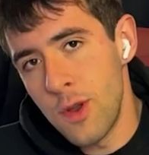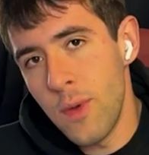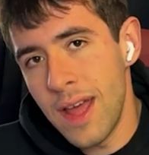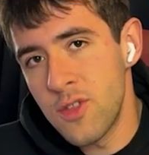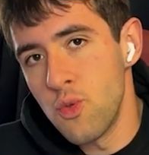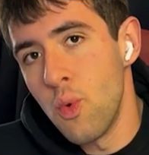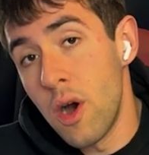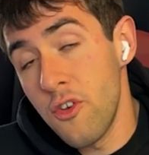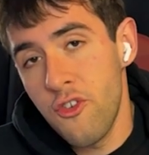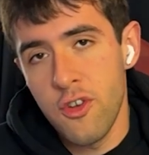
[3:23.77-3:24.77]
one we had to
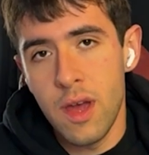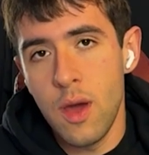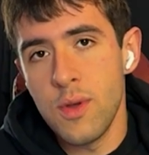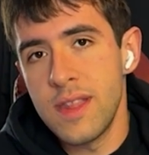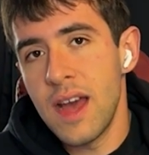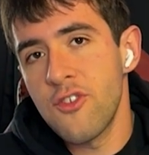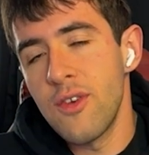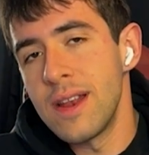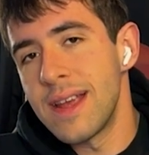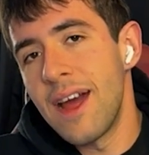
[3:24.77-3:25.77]
wash uh, with the
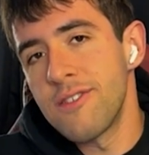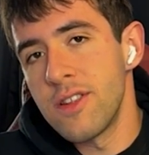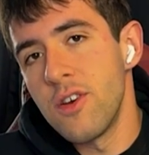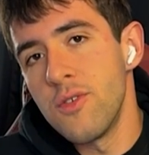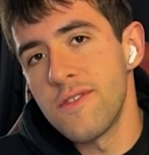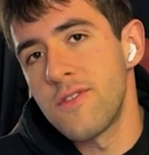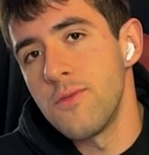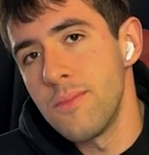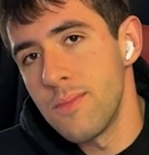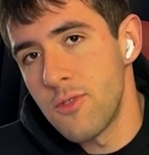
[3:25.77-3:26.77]
actual garden hose
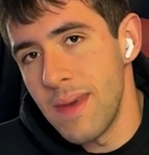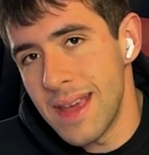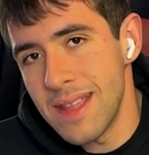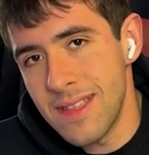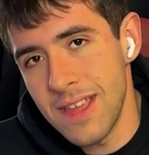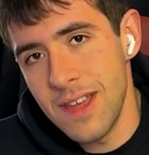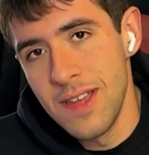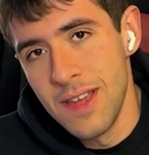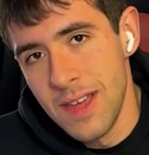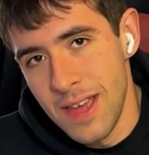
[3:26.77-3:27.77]
to, to make it uh,
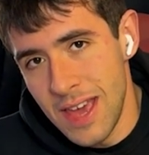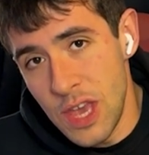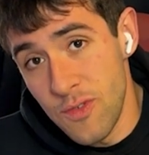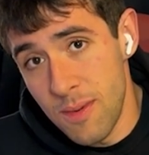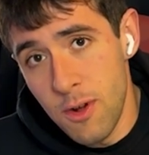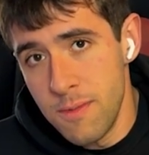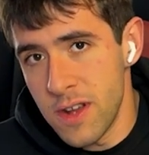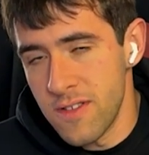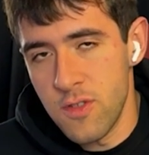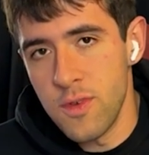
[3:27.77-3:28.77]
usable,
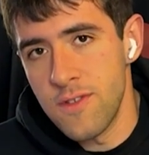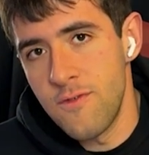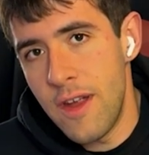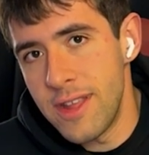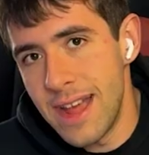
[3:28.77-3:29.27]
because it was very